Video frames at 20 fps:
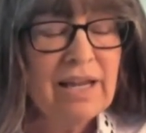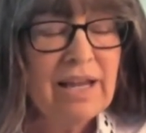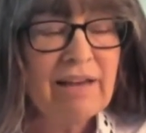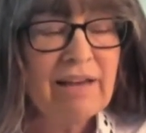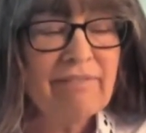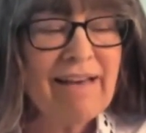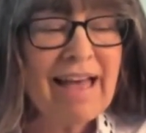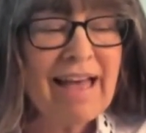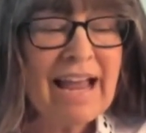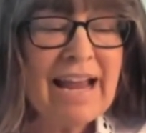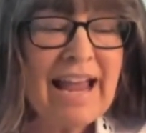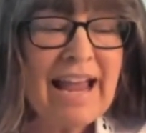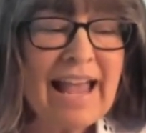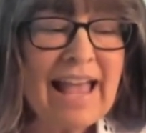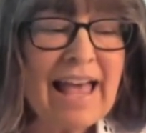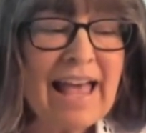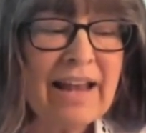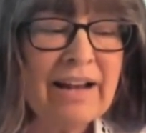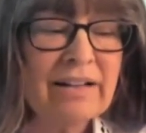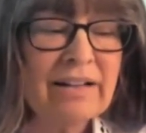Have I
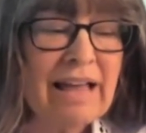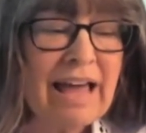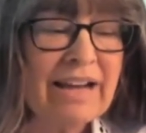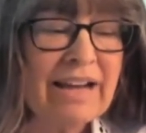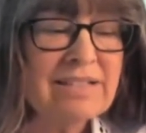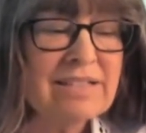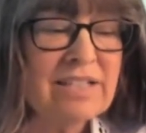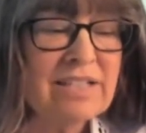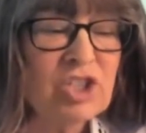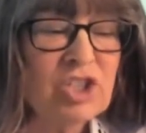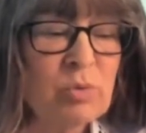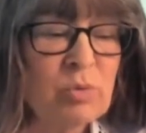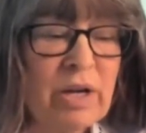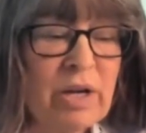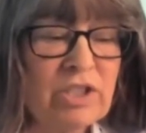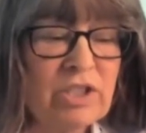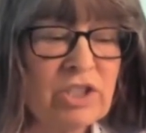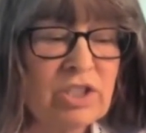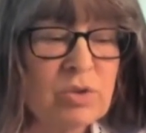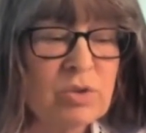had a lot of
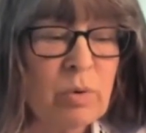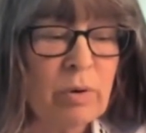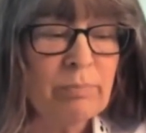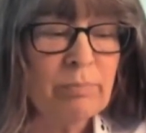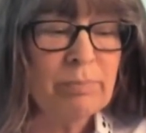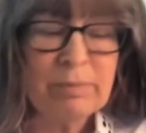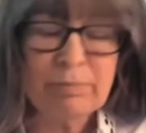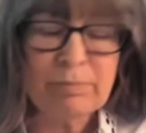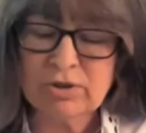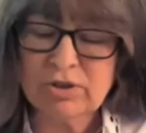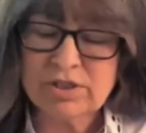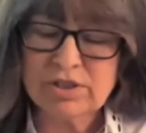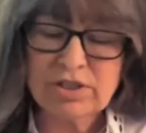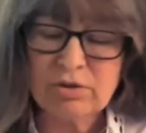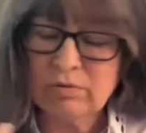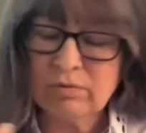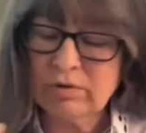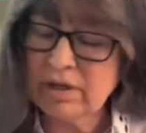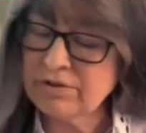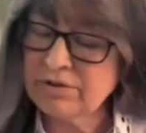situations where people just
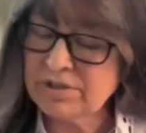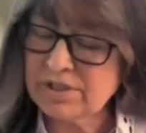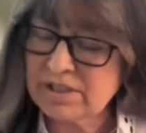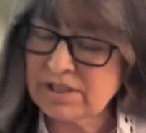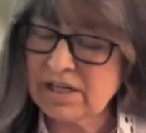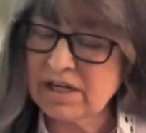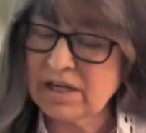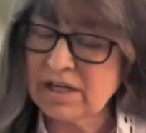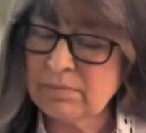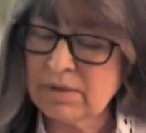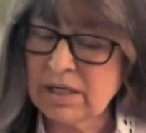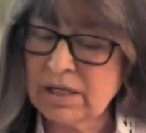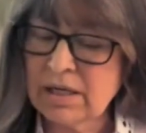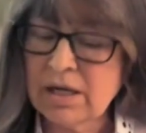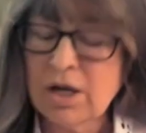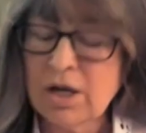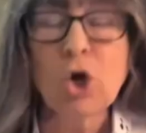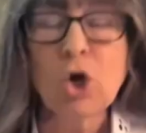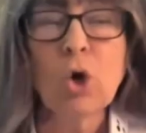don't understand me,